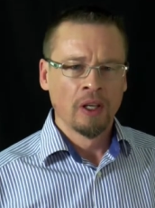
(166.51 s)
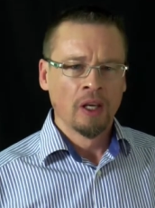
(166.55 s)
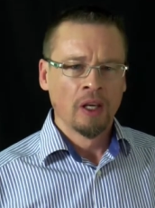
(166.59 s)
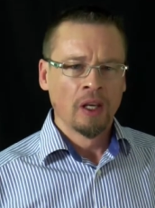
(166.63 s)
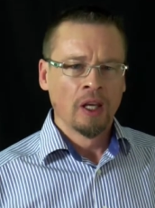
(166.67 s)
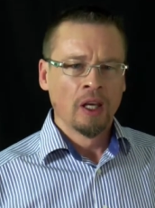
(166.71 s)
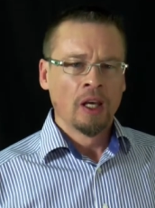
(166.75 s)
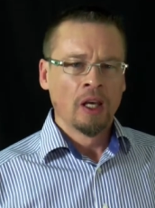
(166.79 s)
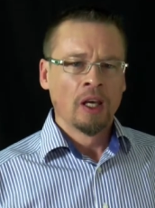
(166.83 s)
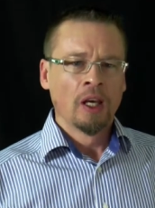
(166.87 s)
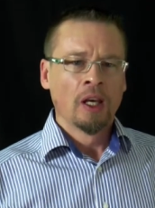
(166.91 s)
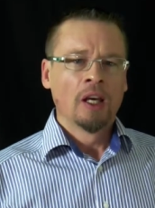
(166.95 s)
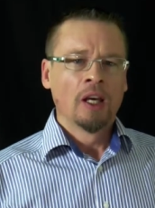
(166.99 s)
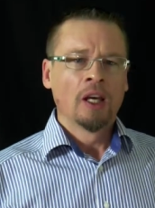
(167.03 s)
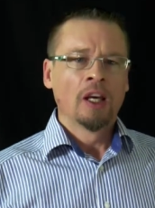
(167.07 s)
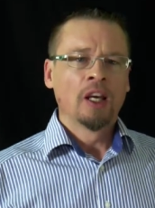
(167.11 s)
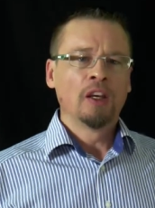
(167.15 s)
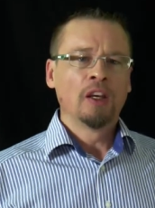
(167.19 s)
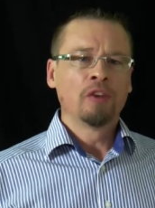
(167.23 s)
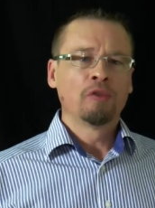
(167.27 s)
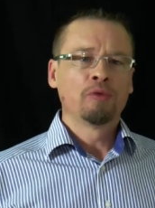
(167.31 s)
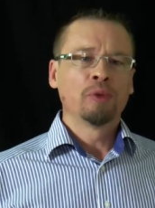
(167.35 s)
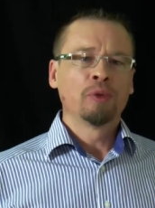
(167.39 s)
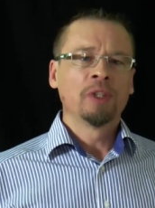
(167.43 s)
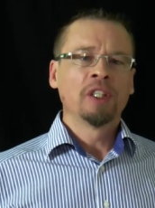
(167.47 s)
Yes.
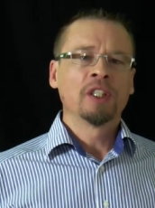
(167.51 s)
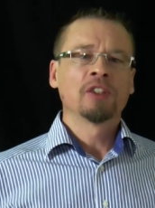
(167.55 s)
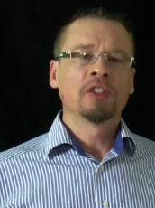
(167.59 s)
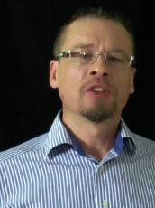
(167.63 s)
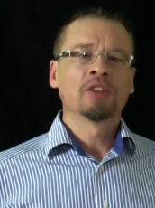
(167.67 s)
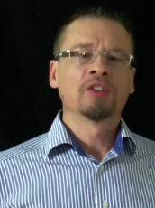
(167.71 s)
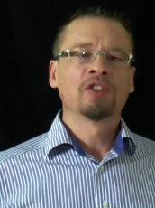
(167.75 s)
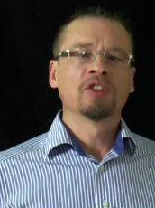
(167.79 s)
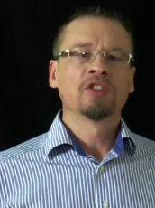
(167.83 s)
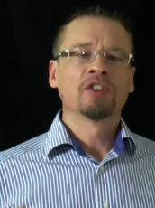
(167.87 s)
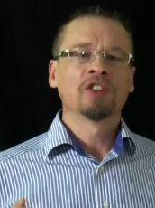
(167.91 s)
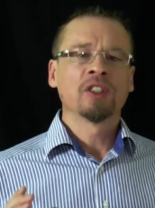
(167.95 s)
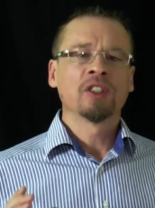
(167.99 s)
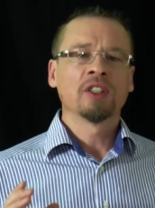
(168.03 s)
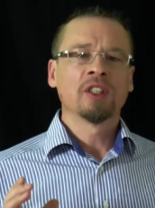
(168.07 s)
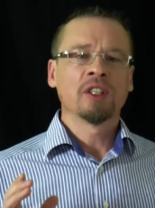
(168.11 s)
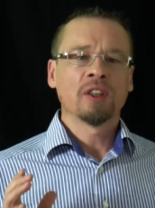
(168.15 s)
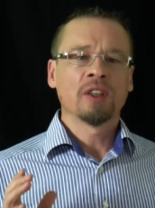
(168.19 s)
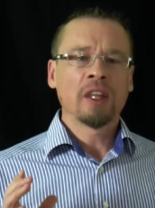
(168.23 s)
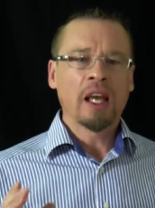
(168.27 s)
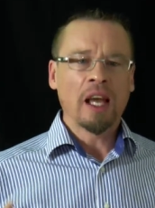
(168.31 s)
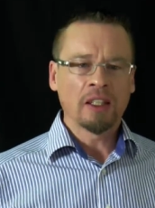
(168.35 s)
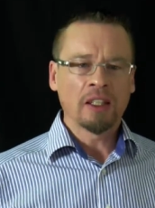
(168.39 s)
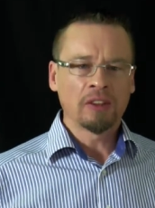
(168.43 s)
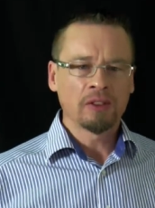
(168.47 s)
If we
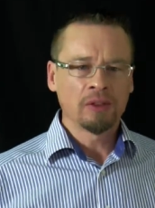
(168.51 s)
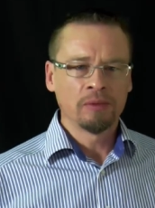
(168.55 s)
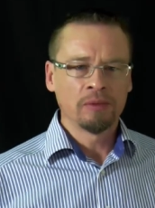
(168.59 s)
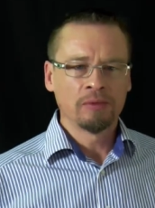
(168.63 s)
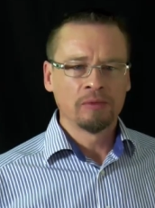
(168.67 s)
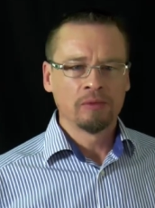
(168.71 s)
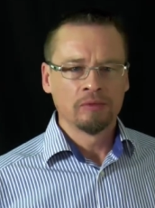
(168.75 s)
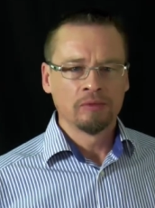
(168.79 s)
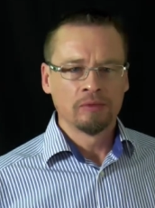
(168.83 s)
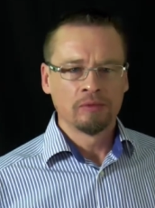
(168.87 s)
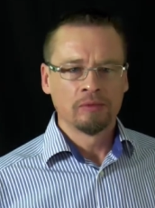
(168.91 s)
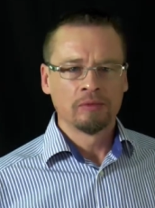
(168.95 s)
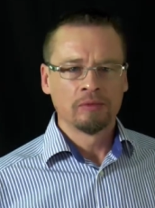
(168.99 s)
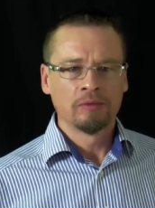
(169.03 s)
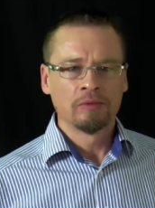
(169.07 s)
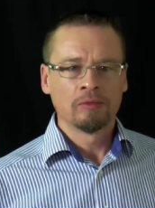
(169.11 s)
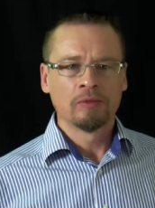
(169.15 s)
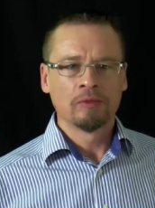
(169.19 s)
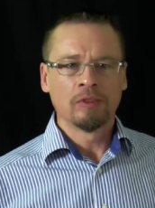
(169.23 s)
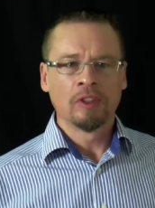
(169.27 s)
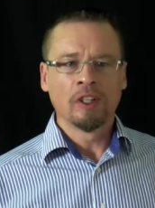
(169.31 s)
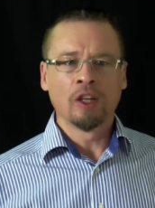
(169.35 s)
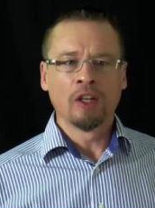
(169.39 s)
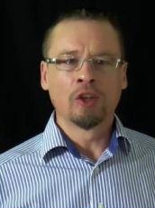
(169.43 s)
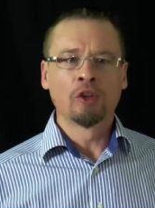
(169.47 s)
consider that,
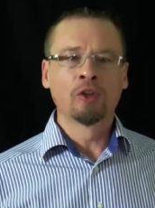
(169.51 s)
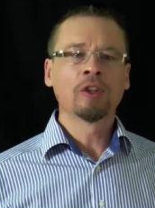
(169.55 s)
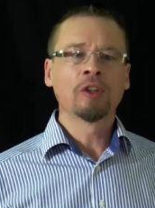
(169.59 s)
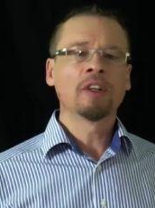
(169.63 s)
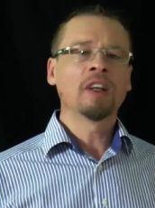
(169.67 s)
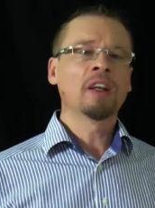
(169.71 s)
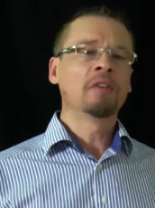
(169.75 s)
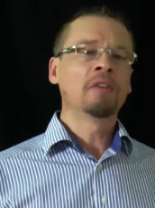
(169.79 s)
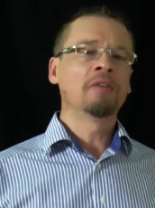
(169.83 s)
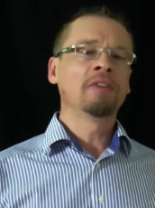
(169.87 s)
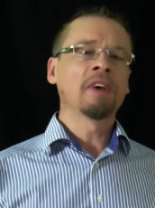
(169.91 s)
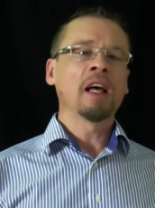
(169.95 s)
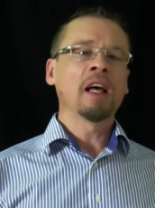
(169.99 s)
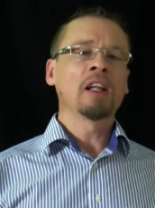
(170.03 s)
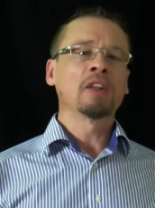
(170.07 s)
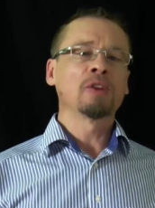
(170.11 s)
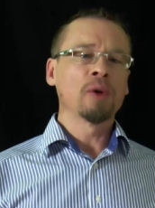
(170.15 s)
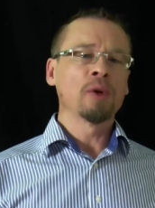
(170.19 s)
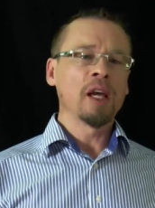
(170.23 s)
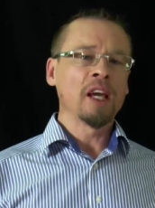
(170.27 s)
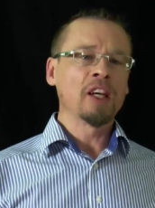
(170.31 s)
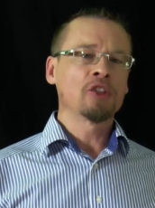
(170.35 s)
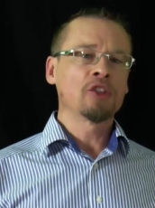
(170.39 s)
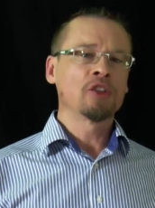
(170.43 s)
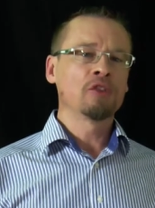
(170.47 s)
a good
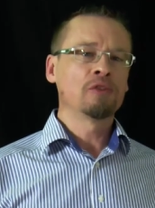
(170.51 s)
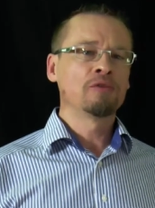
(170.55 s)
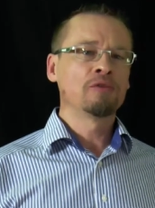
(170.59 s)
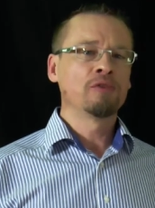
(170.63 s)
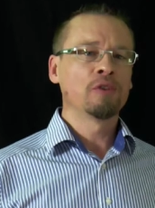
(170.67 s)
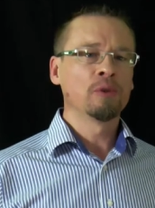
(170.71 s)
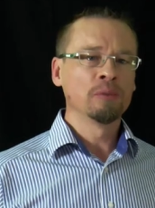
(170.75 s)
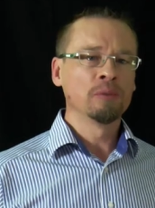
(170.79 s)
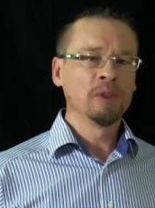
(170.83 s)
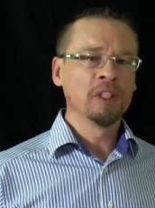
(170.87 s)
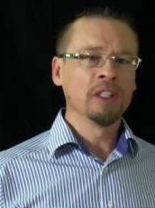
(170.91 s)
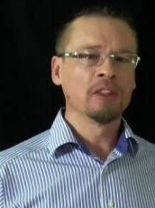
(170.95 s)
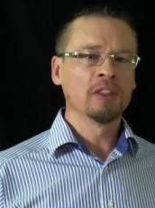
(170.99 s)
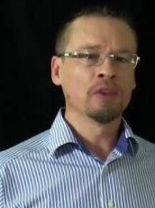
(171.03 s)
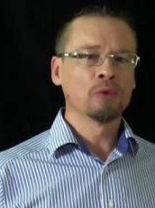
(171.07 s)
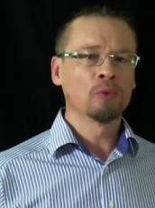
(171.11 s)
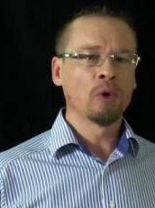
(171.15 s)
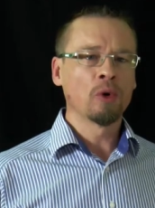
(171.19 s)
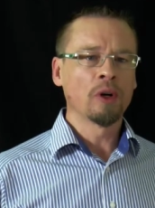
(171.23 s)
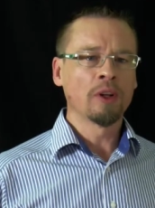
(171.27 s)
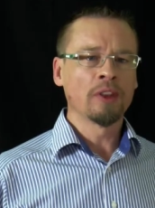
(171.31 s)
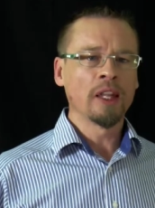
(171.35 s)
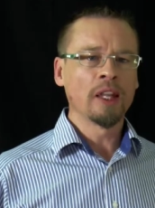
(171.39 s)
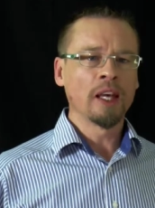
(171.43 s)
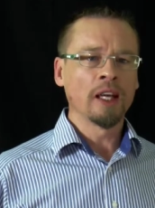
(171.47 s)
evaluation for me is
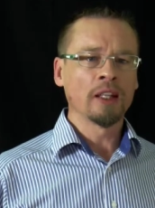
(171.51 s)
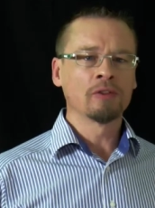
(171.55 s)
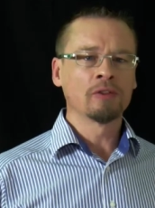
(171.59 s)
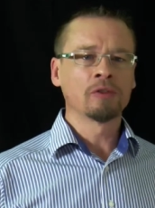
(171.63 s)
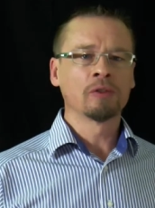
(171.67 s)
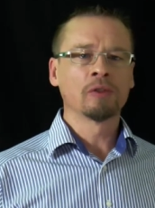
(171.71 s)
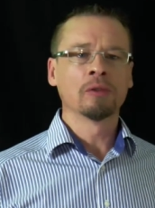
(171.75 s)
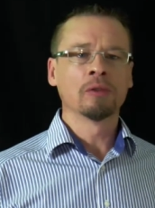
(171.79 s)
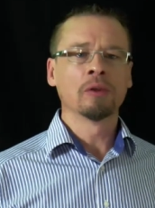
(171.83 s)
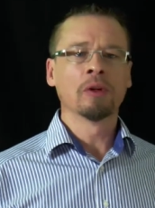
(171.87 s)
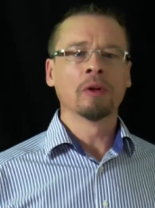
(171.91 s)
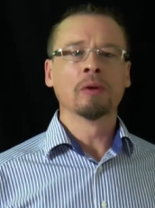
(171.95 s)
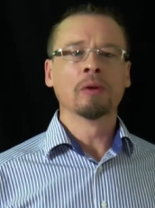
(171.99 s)
one that